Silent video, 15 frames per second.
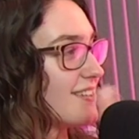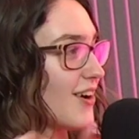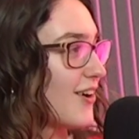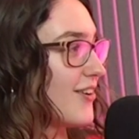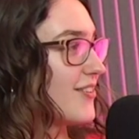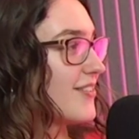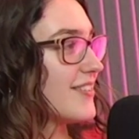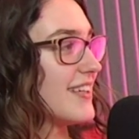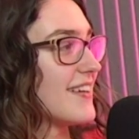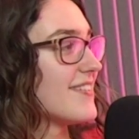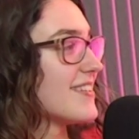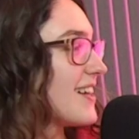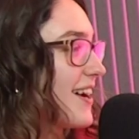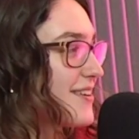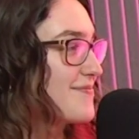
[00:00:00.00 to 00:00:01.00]
you know you have
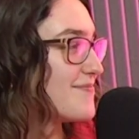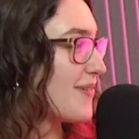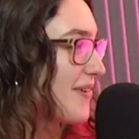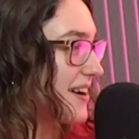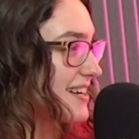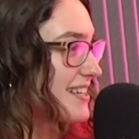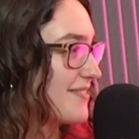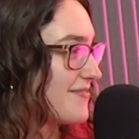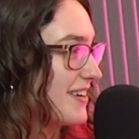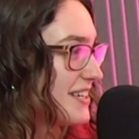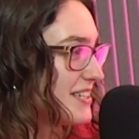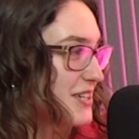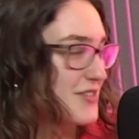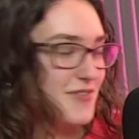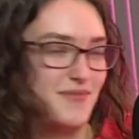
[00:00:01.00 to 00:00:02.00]
a ton of boards on
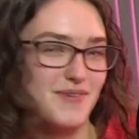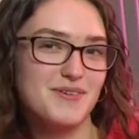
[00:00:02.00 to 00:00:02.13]
Pinterest when